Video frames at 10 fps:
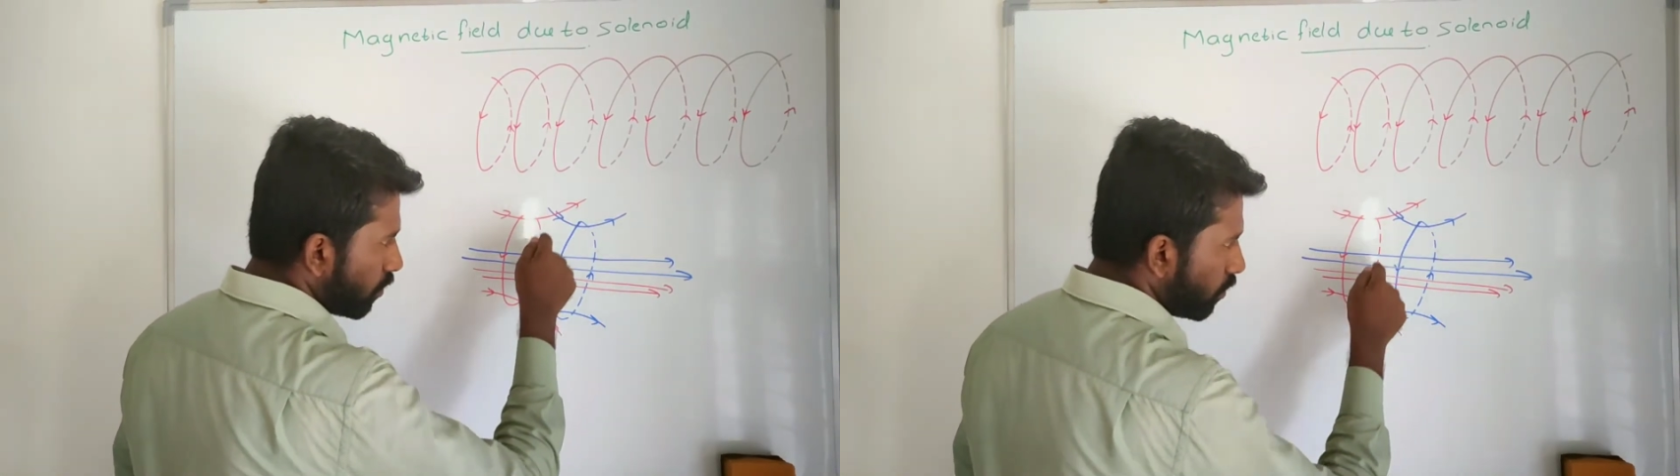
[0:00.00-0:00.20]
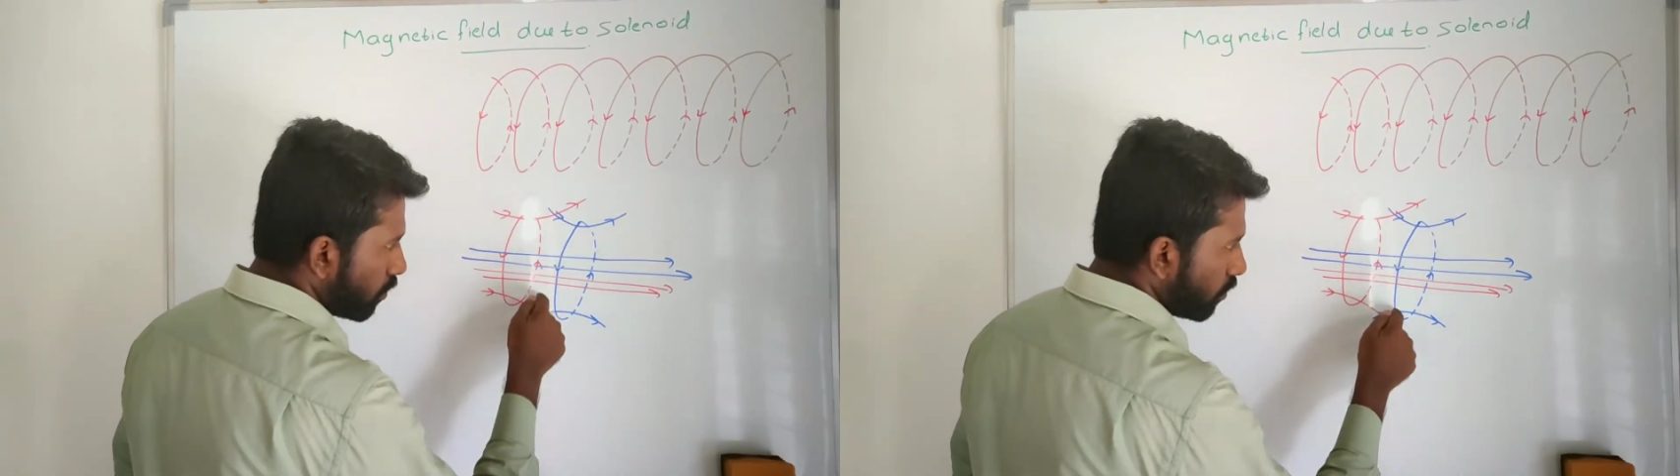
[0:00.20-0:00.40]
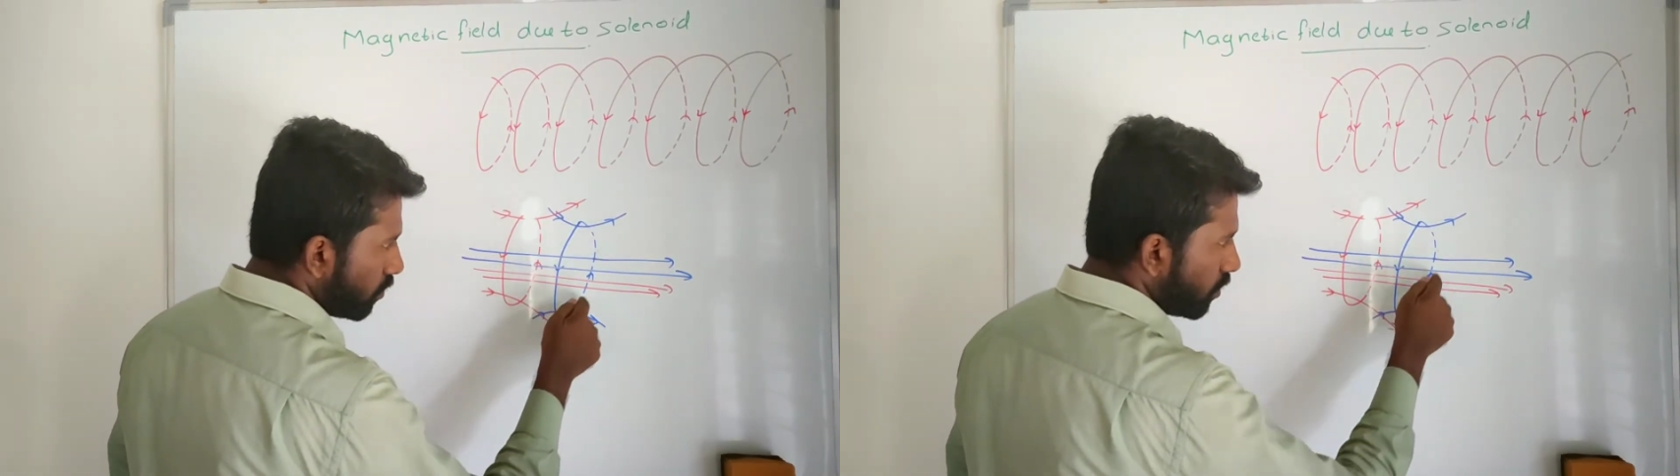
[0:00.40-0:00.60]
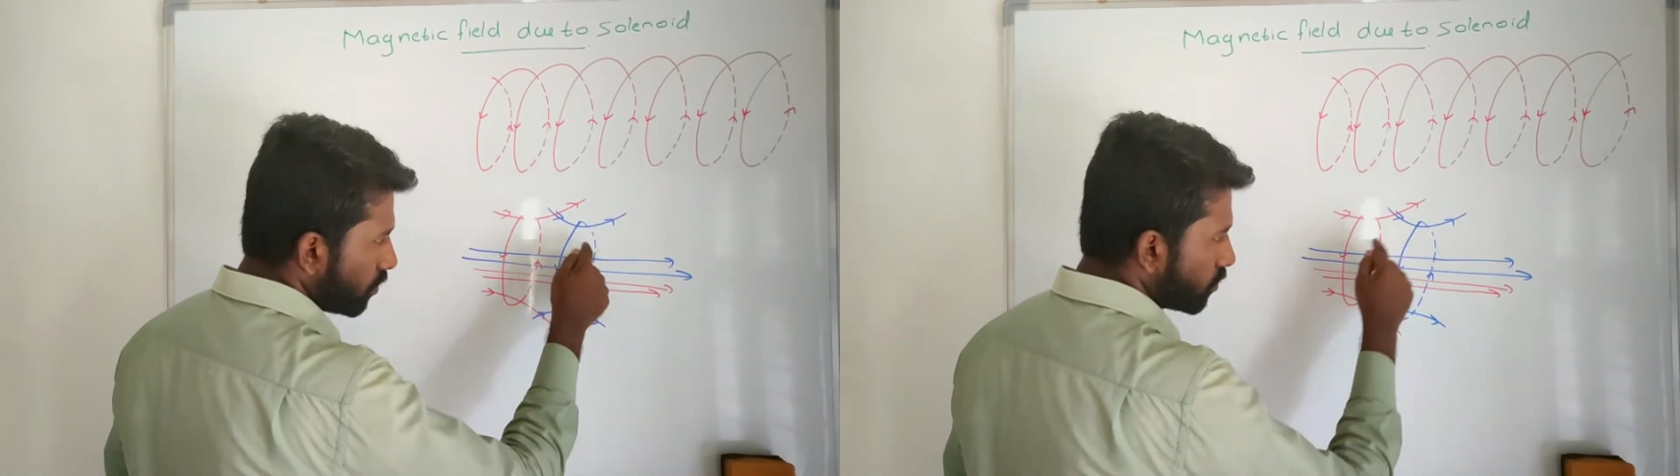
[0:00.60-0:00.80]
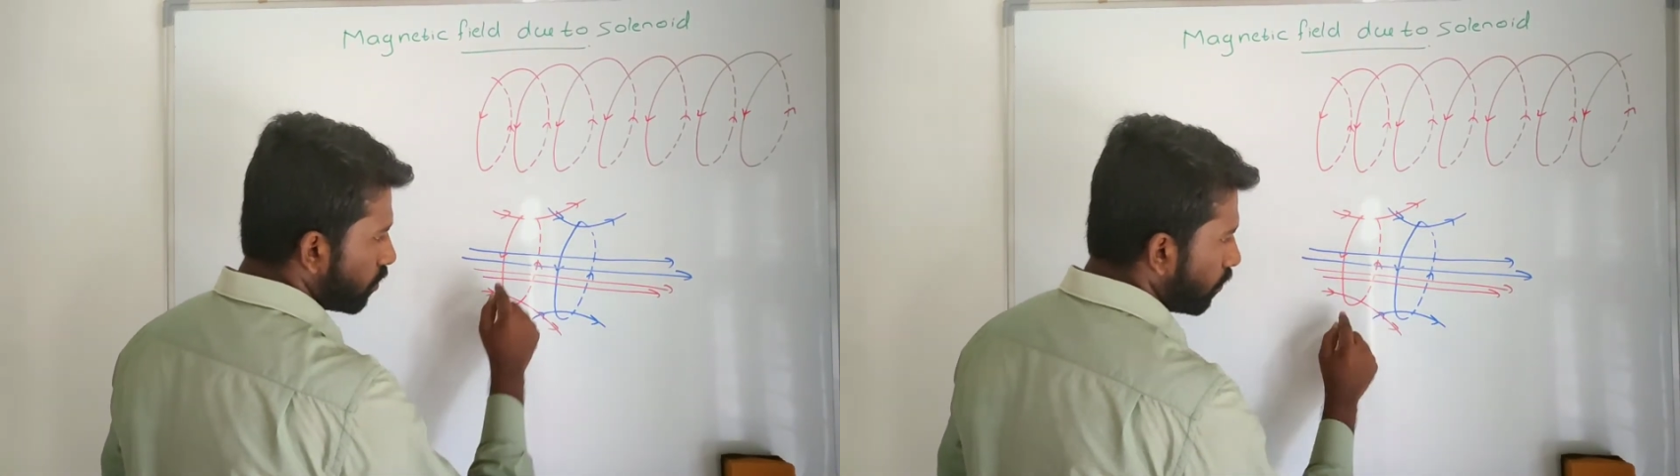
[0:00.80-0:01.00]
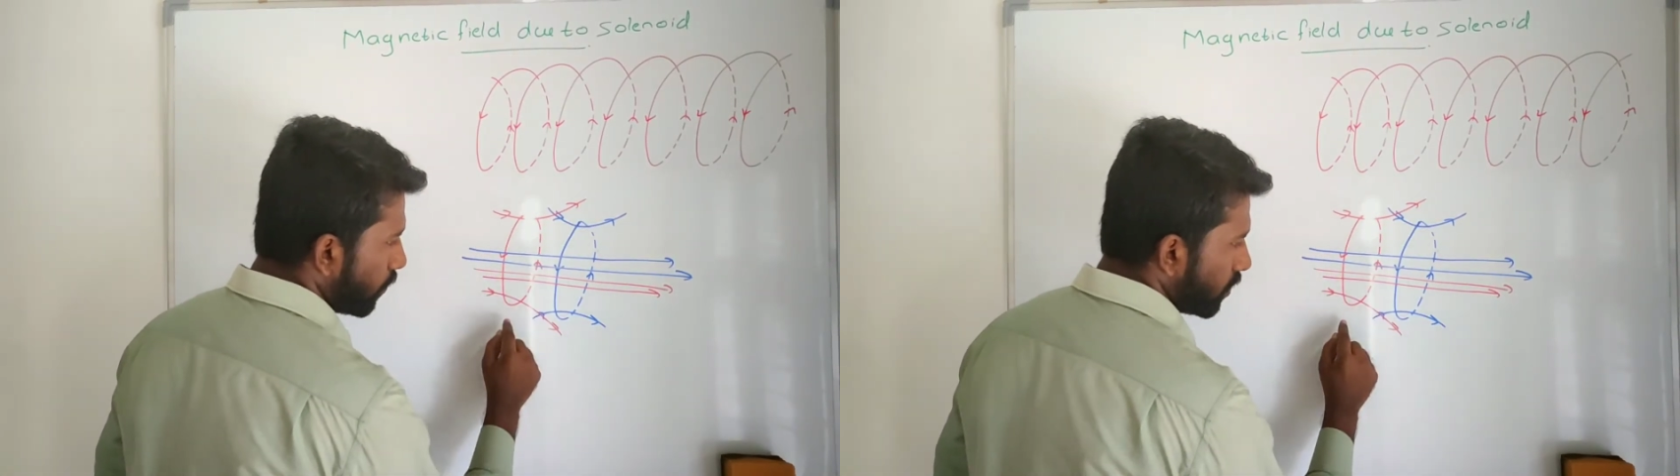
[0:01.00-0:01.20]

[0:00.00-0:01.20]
due to this loop